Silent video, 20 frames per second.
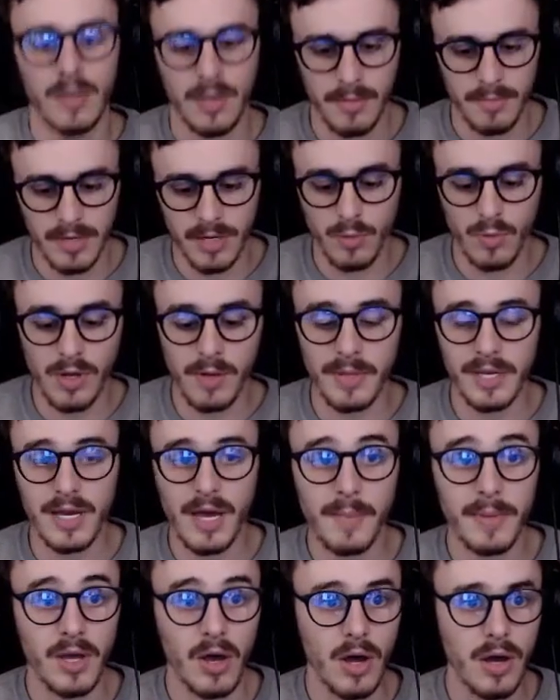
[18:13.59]
But it will be
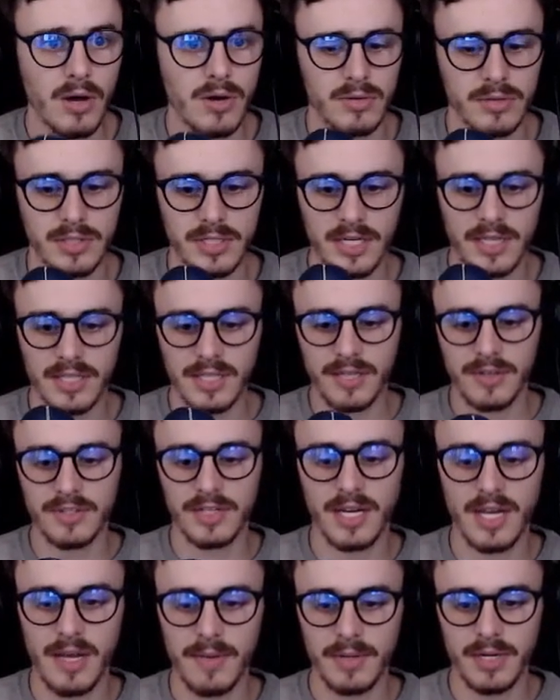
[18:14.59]
coming. Oh, didn't think that was
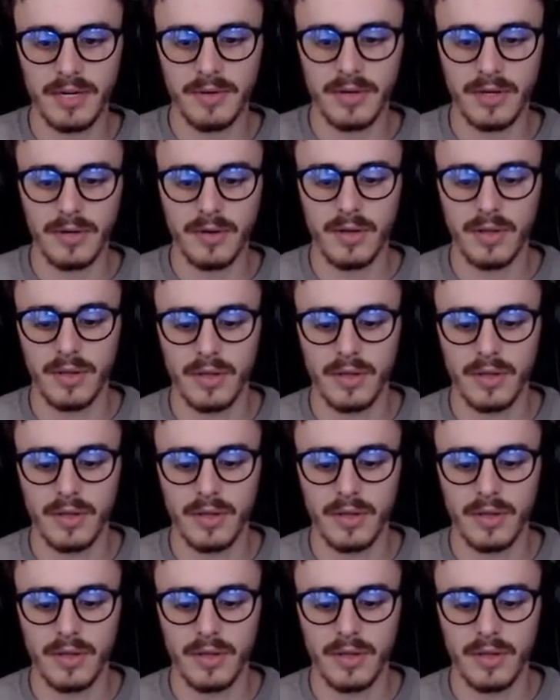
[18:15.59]
going to happen. Here we go.